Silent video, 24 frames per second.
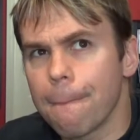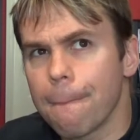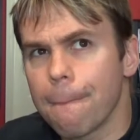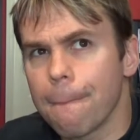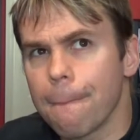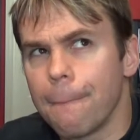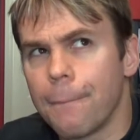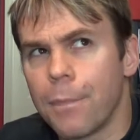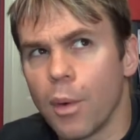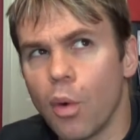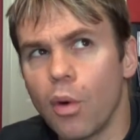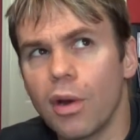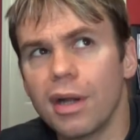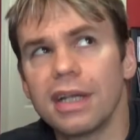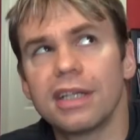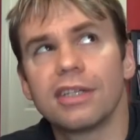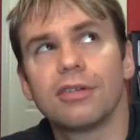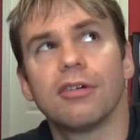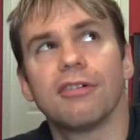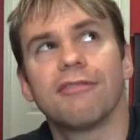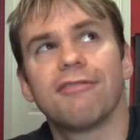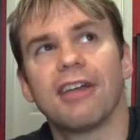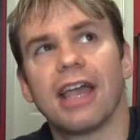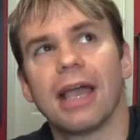born
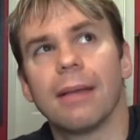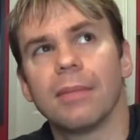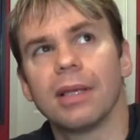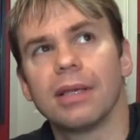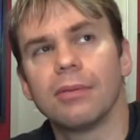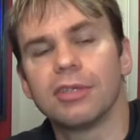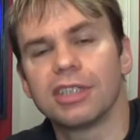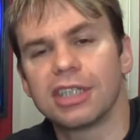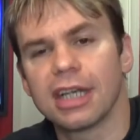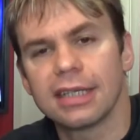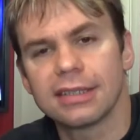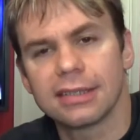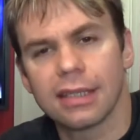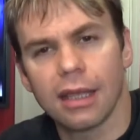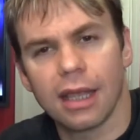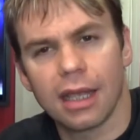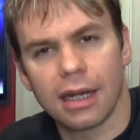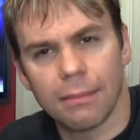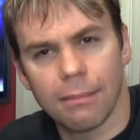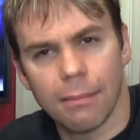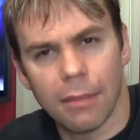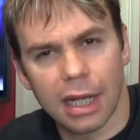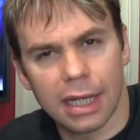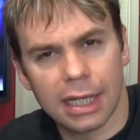into a family which has a
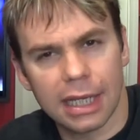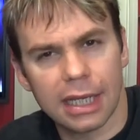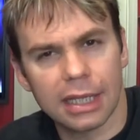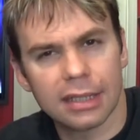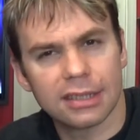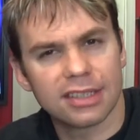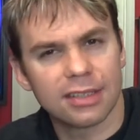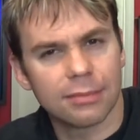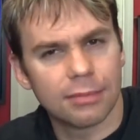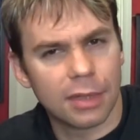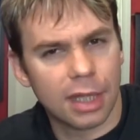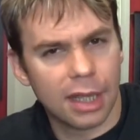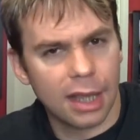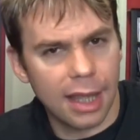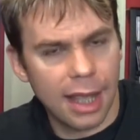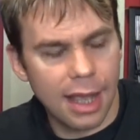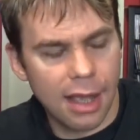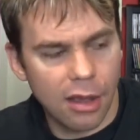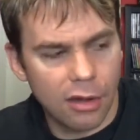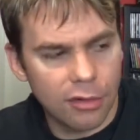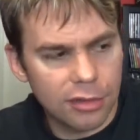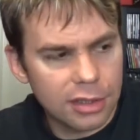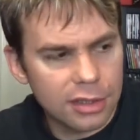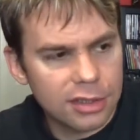lot of money and some
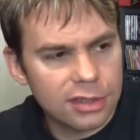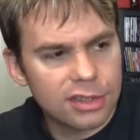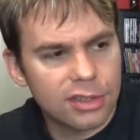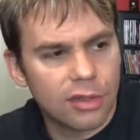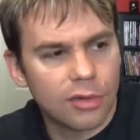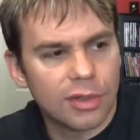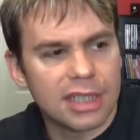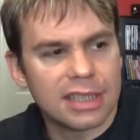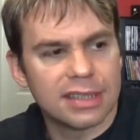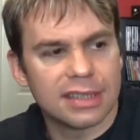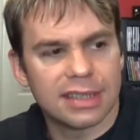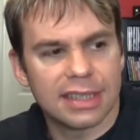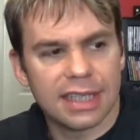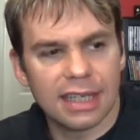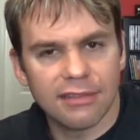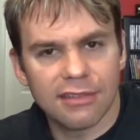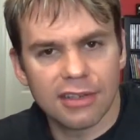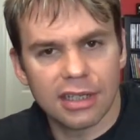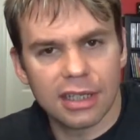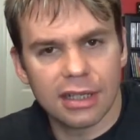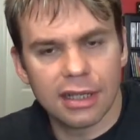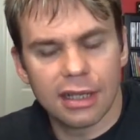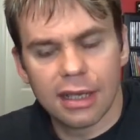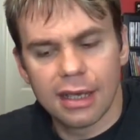clout, so he's
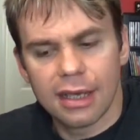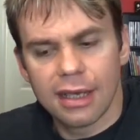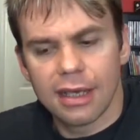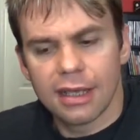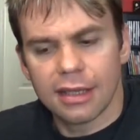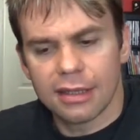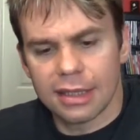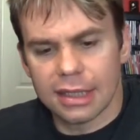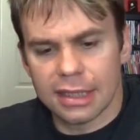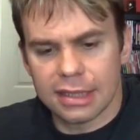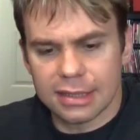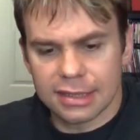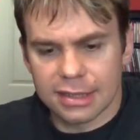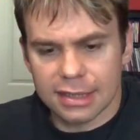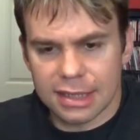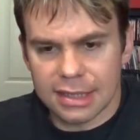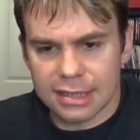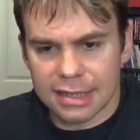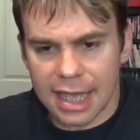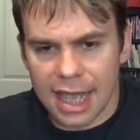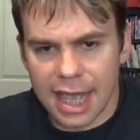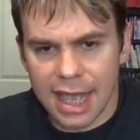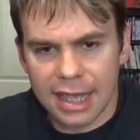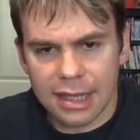given
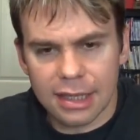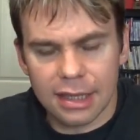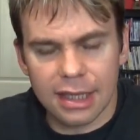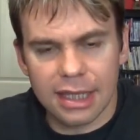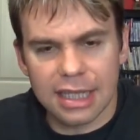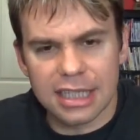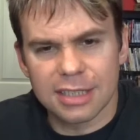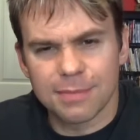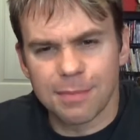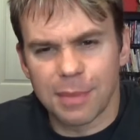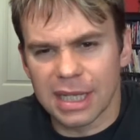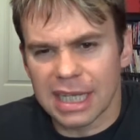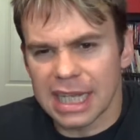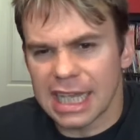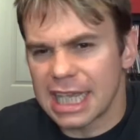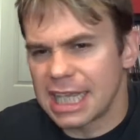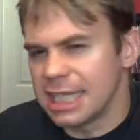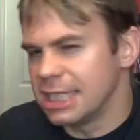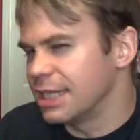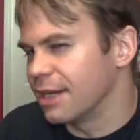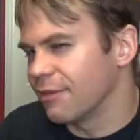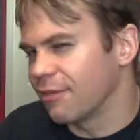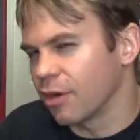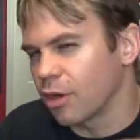these accolades, but
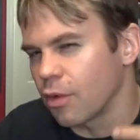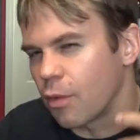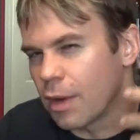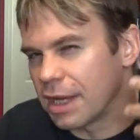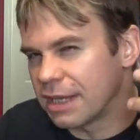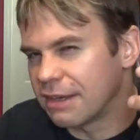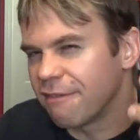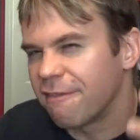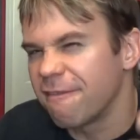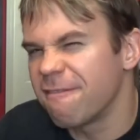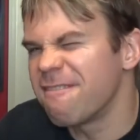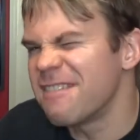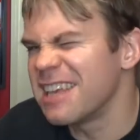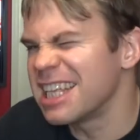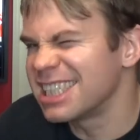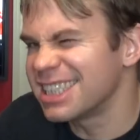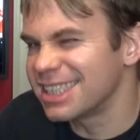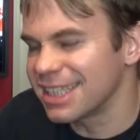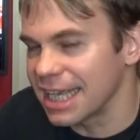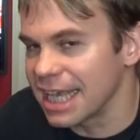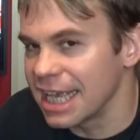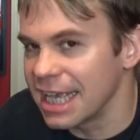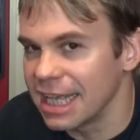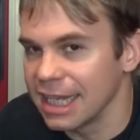he never quite
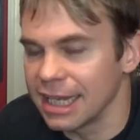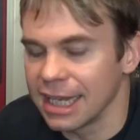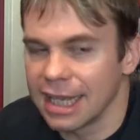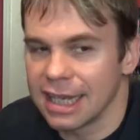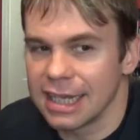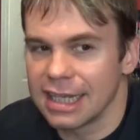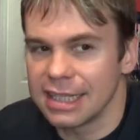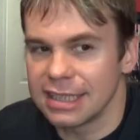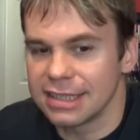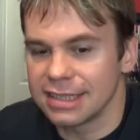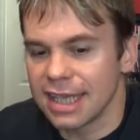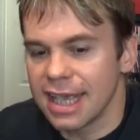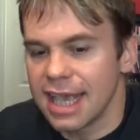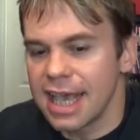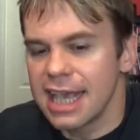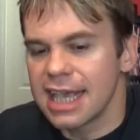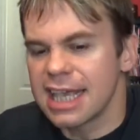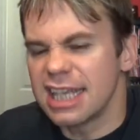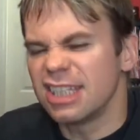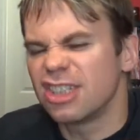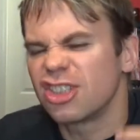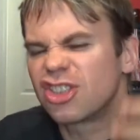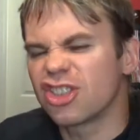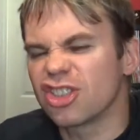fits in, and he's
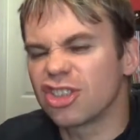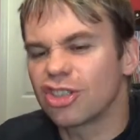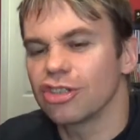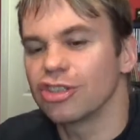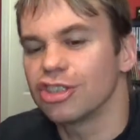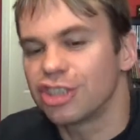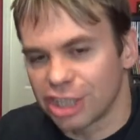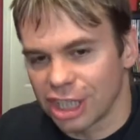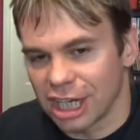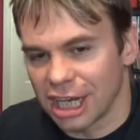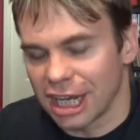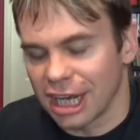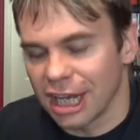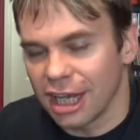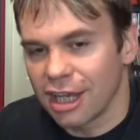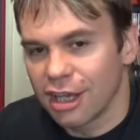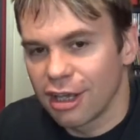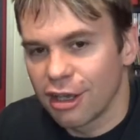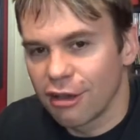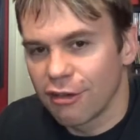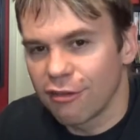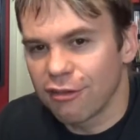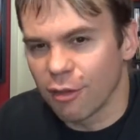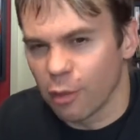searching
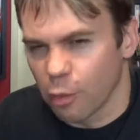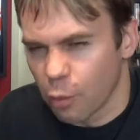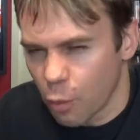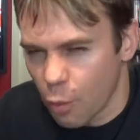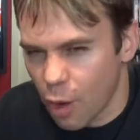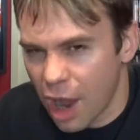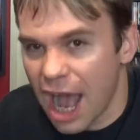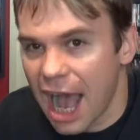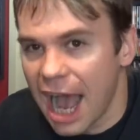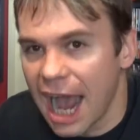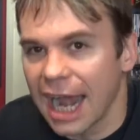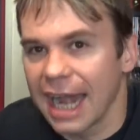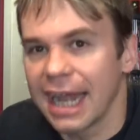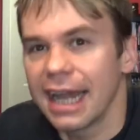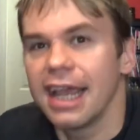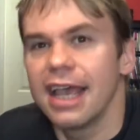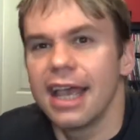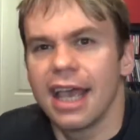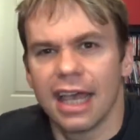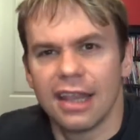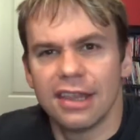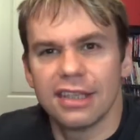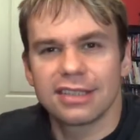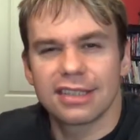for why.
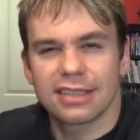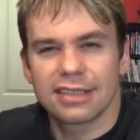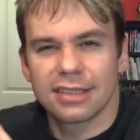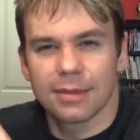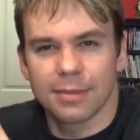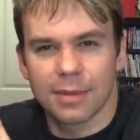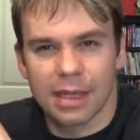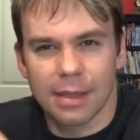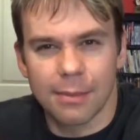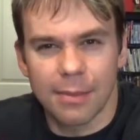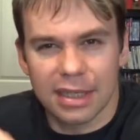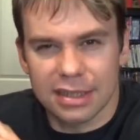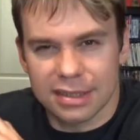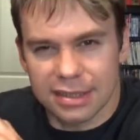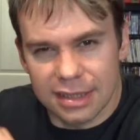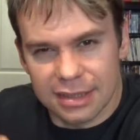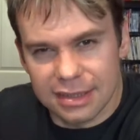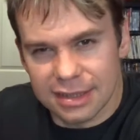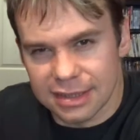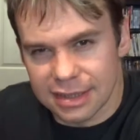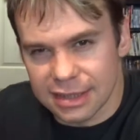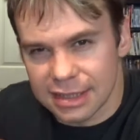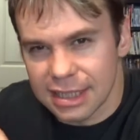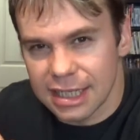And this is something that makes
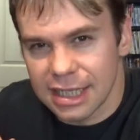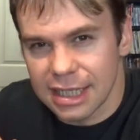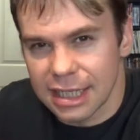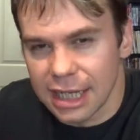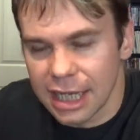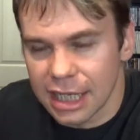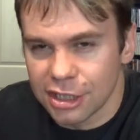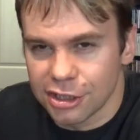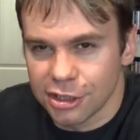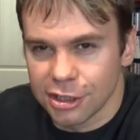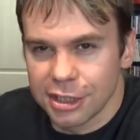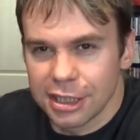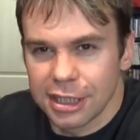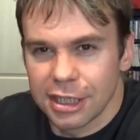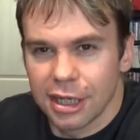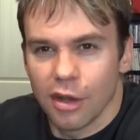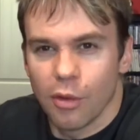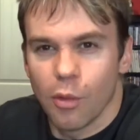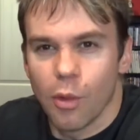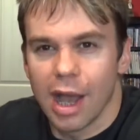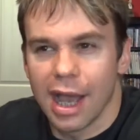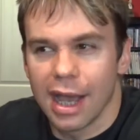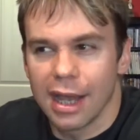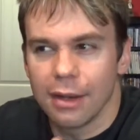sense as a teenager, you know,
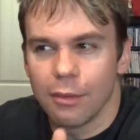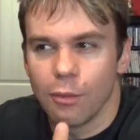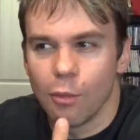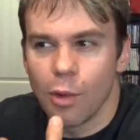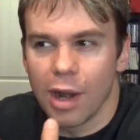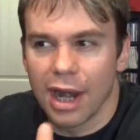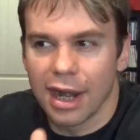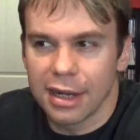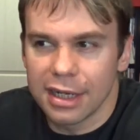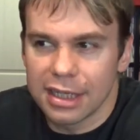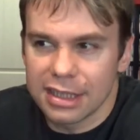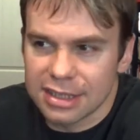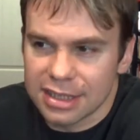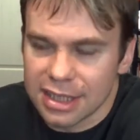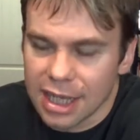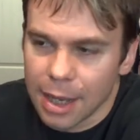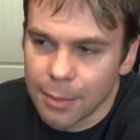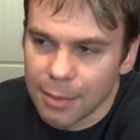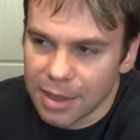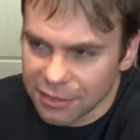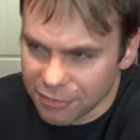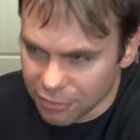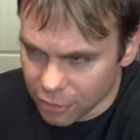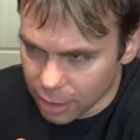why, where he's
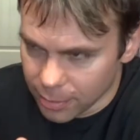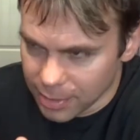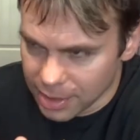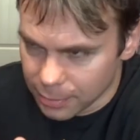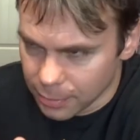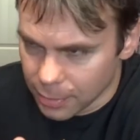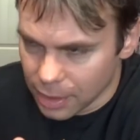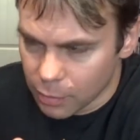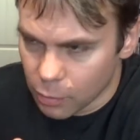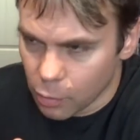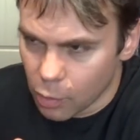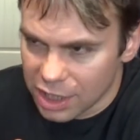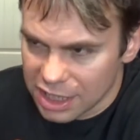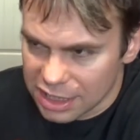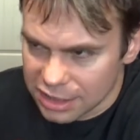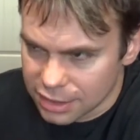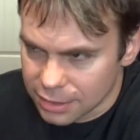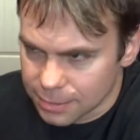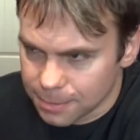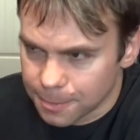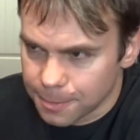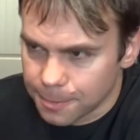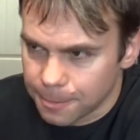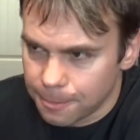coming from and what
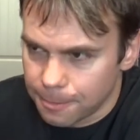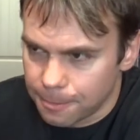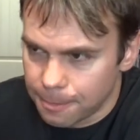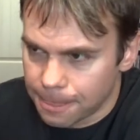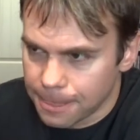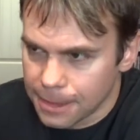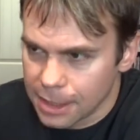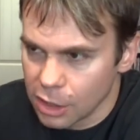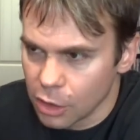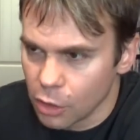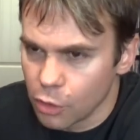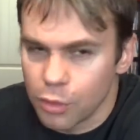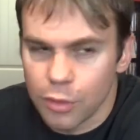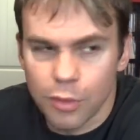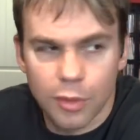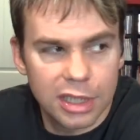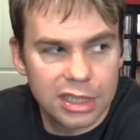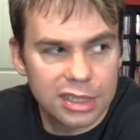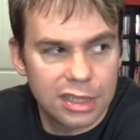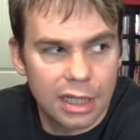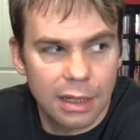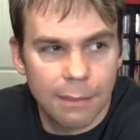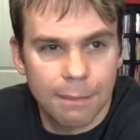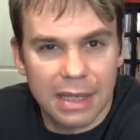he's, you know, who
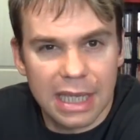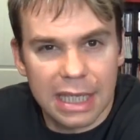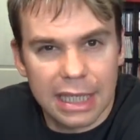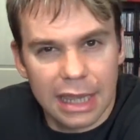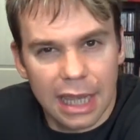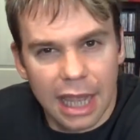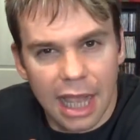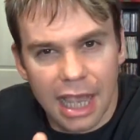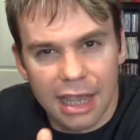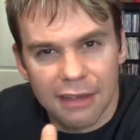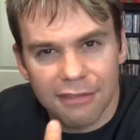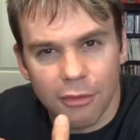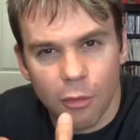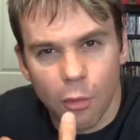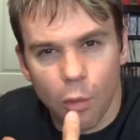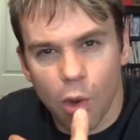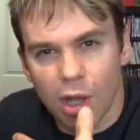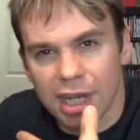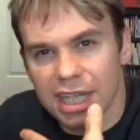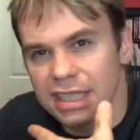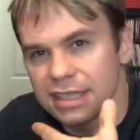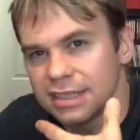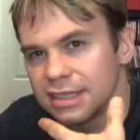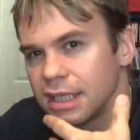he's going to be in life,
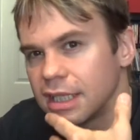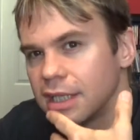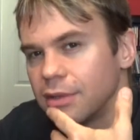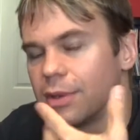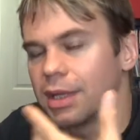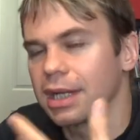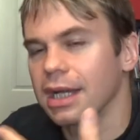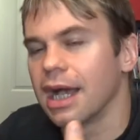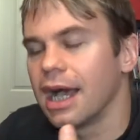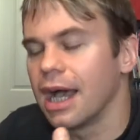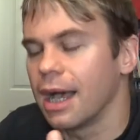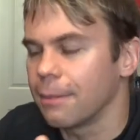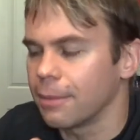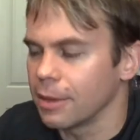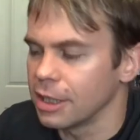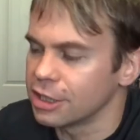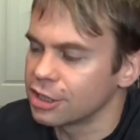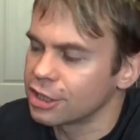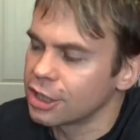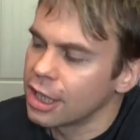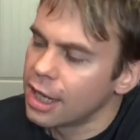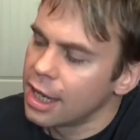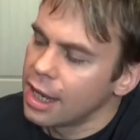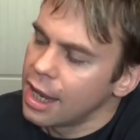what he's going to
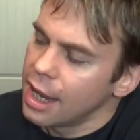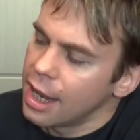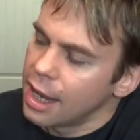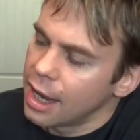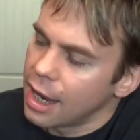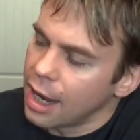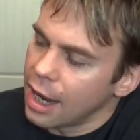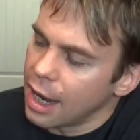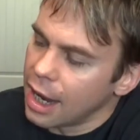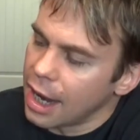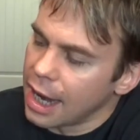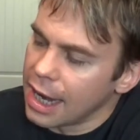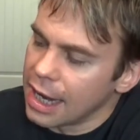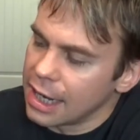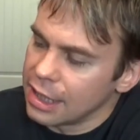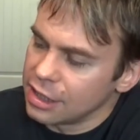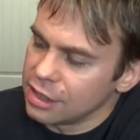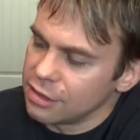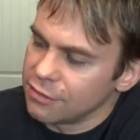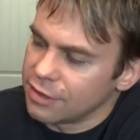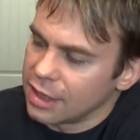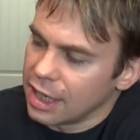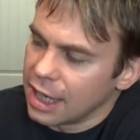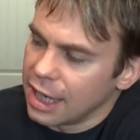accomplish. And
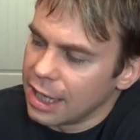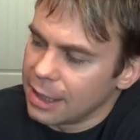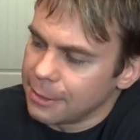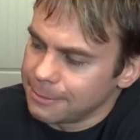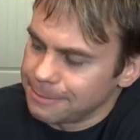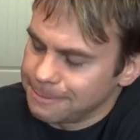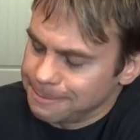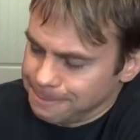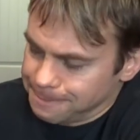you've got